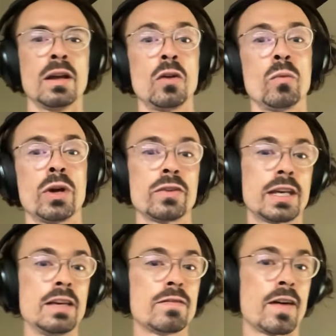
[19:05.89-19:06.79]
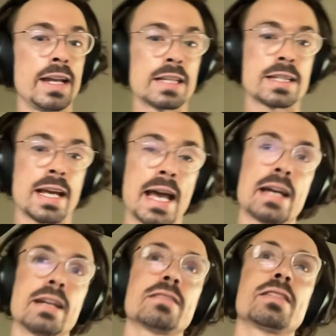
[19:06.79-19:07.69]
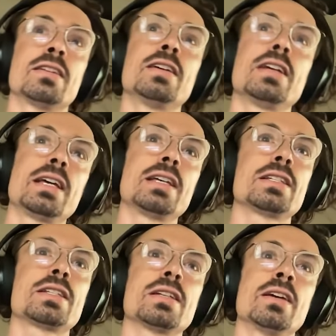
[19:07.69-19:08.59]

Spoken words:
And one of the key findings they had is